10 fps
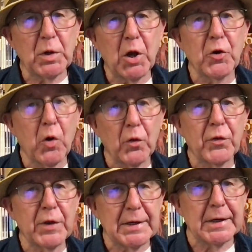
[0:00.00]
we are not
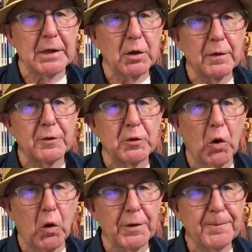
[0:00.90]
thinking of
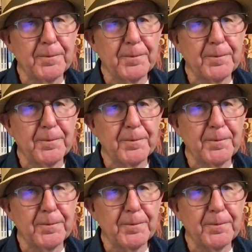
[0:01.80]
God.